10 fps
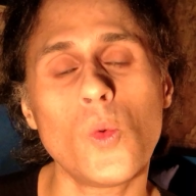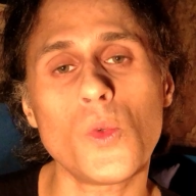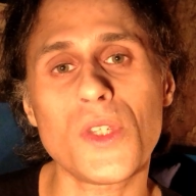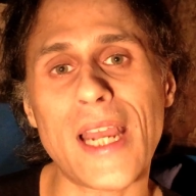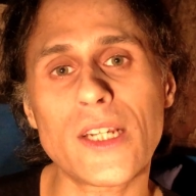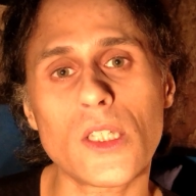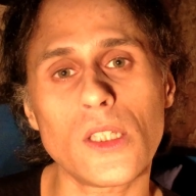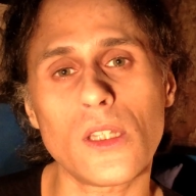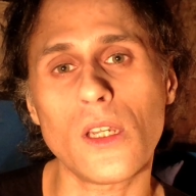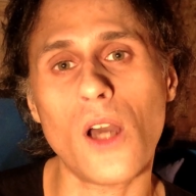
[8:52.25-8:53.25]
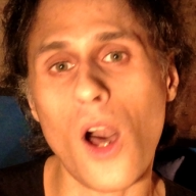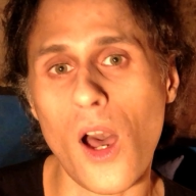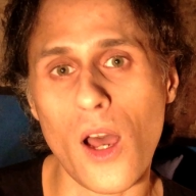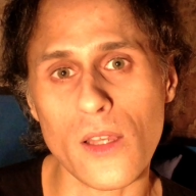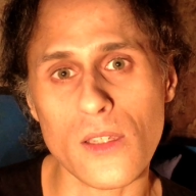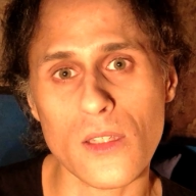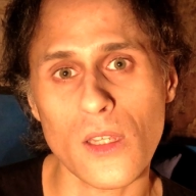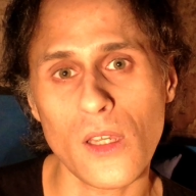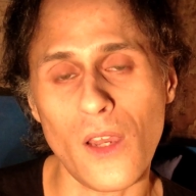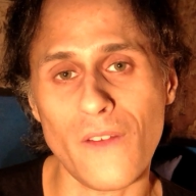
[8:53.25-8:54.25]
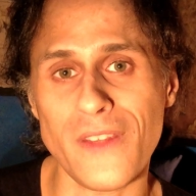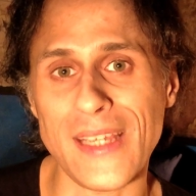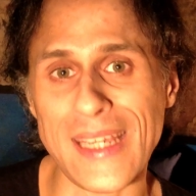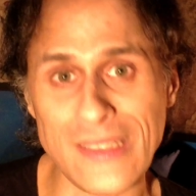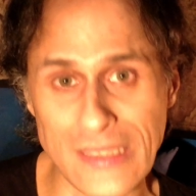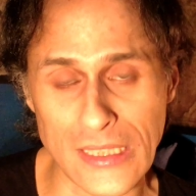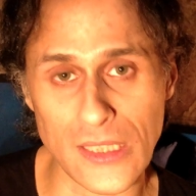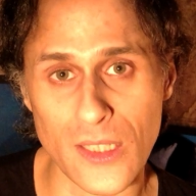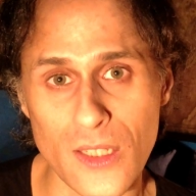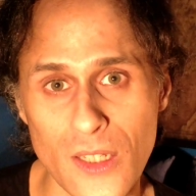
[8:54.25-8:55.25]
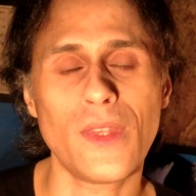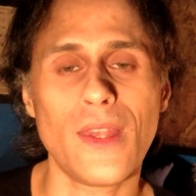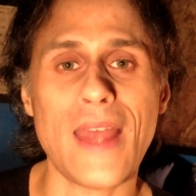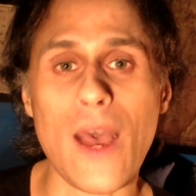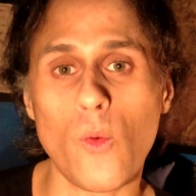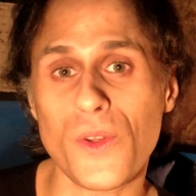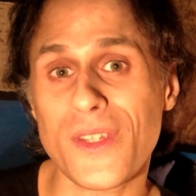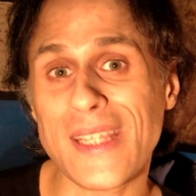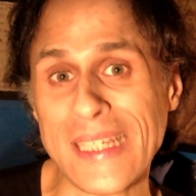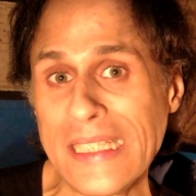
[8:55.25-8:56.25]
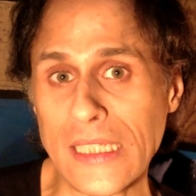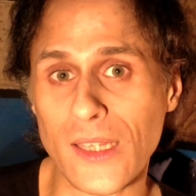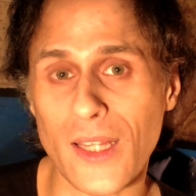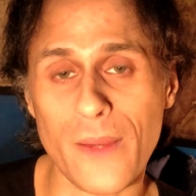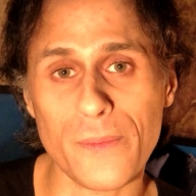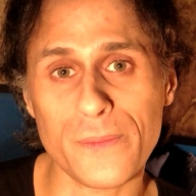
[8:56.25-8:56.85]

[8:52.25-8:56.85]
was actually the cause of the illness that was killing them.